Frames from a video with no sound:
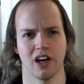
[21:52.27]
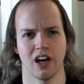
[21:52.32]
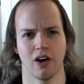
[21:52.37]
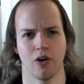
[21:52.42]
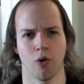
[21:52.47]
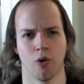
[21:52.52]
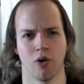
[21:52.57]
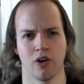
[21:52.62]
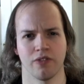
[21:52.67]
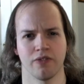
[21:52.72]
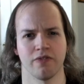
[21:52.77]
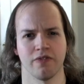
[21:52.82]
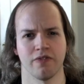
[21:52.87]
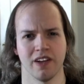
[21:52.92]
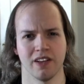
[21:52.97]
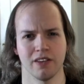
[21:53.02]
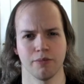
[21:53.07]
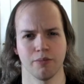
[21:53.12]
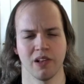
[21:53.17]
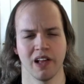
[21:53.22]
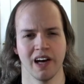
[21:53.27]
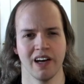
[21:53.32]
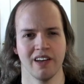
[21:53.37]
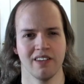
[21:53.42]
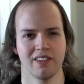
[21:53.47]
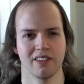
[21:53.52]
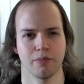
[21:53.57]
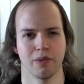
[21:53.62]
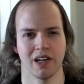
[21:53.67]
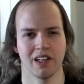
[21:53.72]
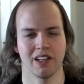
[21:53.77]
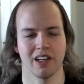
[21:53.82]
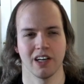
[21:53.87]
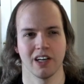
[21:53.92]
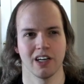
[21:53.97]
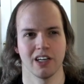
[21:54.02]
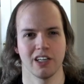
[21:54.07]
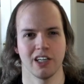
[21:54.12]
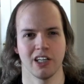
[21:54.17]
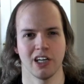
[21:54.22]
or 5th place. But,
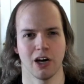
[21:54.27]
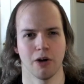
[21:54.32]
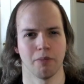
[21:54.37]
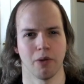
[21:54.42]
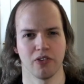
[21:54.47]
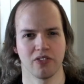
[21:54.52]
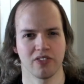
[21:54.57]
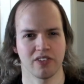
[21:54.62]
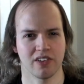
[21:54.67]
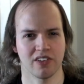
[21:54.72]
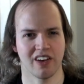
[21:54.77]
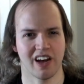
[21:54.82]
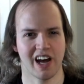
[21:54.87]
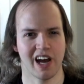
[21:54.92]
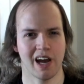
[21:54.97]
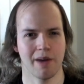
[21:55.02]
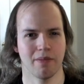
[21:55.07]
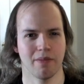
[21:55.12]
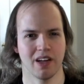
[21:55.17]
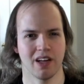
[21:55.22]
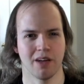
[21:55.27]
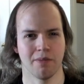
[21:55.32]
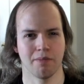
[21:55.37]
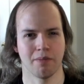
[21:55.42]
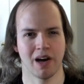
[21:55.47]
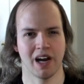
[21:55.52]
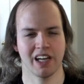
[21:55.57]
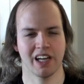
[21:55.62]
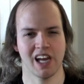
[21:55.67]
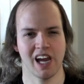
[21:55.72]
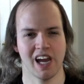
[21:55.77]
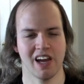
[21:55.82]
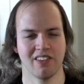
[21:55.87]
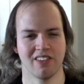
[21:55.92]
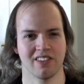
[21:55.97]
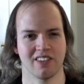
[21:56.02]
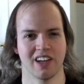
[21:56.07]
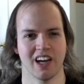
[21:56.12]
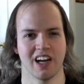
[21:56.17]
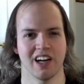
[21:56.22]
most of the time, in my
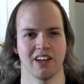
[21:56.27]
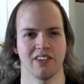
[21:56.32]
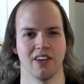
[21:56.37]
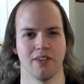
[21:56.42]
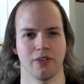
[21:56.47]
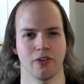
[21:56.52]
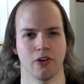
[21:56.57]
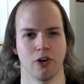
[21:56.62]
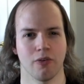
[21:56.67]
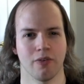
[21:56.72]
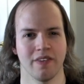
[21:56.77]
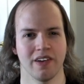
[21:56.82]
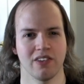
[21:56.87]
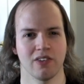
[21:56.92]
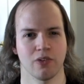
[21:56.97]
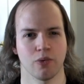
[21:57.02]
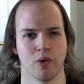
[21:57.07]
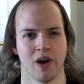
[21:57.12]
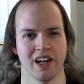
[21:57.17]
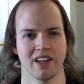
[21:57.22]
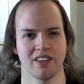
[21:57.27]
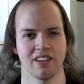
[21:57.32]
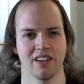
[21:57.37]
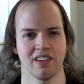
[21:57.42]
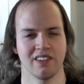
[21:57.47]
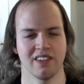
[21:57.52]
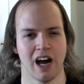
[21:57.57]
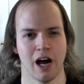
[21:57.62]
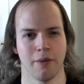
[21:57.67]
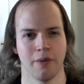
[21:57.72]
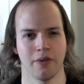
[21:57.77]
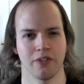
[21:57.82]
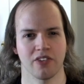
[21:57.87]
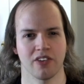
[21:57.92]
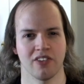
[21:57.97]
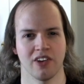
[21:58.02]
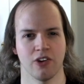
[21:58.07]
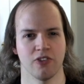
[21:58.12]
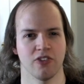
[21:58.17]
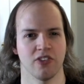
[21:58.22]
case, it's kind of difficult for me to rank these albums
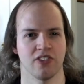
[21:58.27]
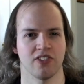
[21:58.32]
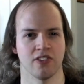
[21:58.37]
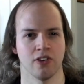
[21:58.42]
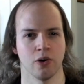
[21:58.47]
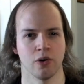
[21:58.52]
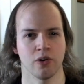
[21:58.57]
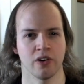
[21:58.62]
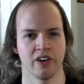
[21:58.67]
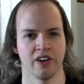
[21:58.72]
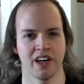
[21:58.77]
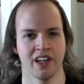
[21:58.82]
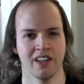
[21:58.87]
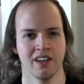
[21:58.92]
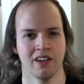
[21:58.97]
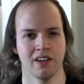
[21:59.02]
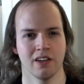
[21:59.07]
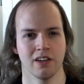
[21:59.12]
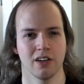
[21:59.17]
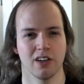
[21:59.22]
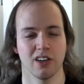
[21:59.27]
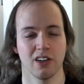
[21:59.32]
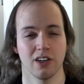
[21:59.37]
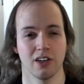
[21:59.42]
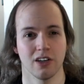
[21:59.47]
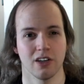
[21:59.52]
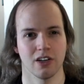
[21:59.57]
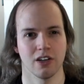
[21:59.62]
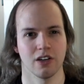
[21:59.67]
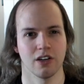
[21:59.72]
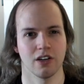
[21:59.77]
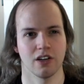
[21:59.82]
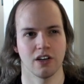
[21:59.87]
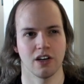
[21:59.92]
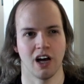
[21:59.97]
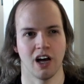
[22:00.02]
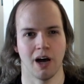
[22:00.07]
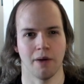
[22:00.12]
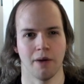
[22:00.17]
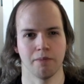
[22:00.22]
because they're just so good.
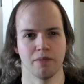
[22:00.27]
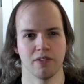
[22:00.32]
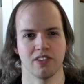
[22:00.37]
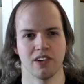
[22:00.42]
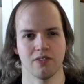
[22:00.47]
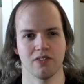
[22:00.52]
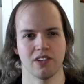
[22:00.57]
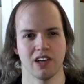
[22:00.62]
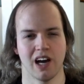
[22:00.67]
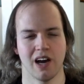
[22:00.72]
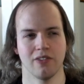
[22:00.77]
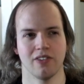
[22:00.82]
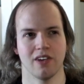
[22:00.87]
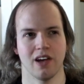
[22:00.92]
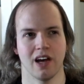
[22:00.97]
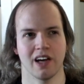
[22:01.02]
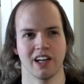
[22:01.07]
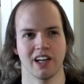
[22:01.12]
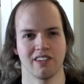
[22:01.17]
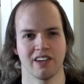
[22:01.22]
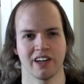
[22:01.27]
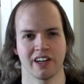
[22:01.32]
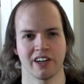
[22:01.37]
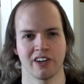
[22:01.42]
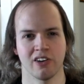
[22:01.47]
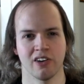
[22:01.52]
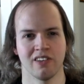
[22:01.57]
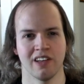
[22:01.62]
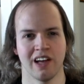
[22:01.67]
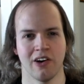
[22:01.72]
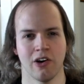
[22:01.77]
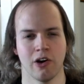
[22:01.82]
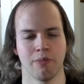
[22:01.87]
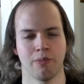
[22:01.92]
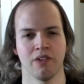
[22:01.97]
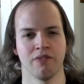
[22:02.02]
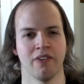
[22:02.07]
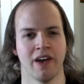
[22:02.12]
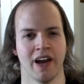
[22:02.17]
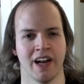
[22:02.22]
Sometimes, I guess on a good day, I
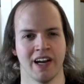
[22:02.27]
would put Van